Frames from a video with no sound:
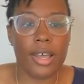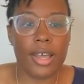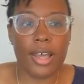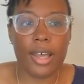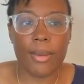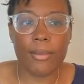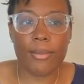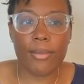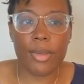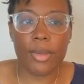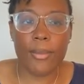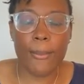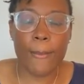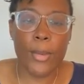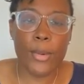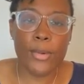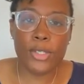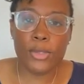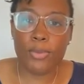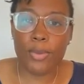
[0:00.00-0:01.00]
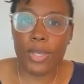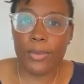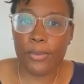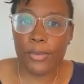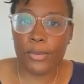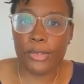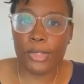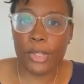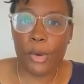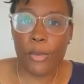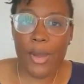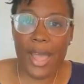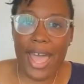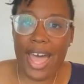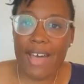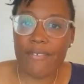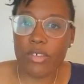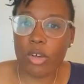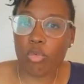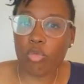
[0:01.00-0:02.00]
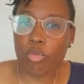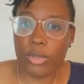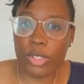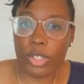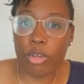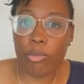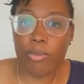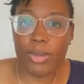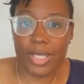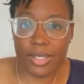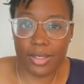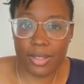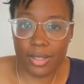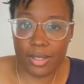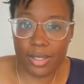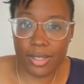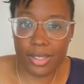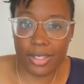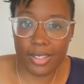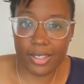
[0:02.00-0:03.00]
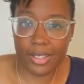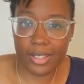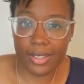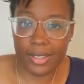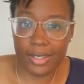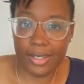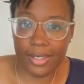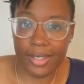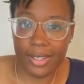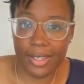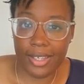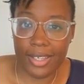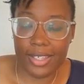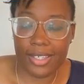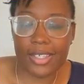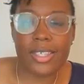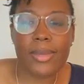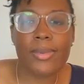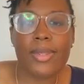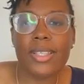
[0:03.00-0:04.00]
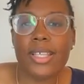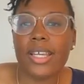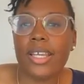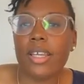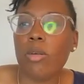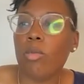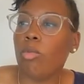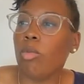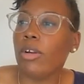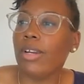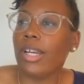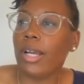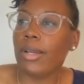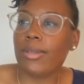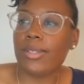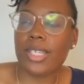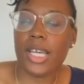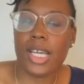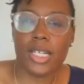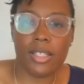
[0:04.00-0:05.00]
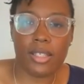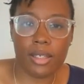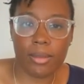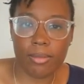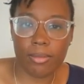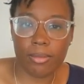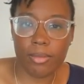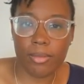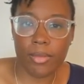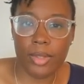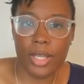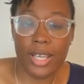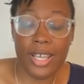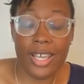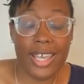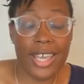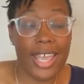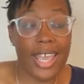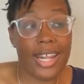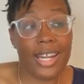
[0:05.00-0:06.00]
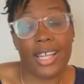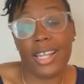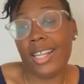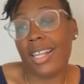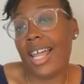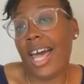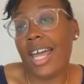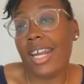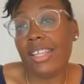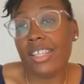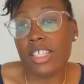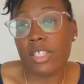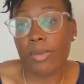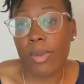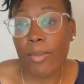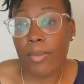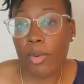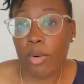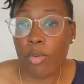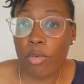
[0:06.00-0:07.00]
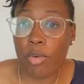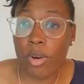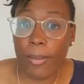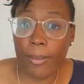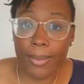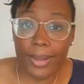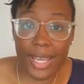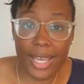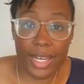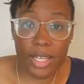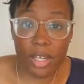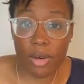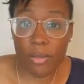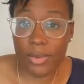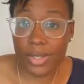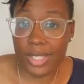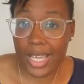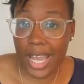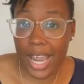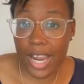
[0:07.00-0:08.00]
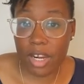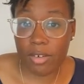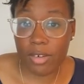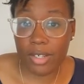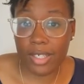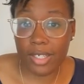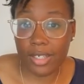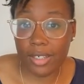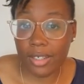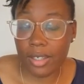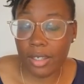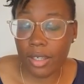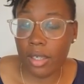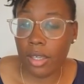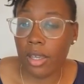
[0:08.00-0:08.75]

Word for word: um, most people don't have a real business, something that can work outside of them. And a lot of these people who are planning on retiring,